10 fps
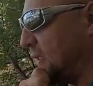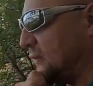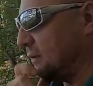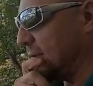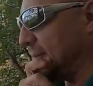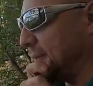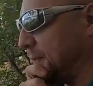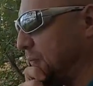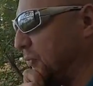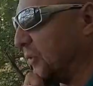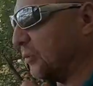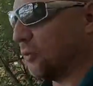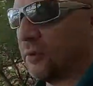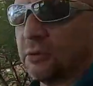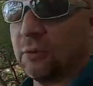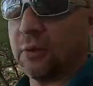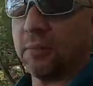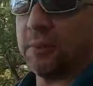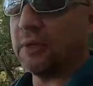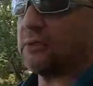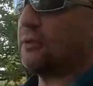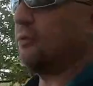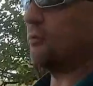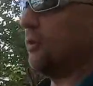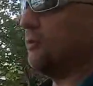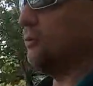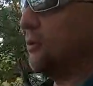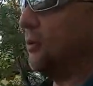that we're only doing our best. We're all doing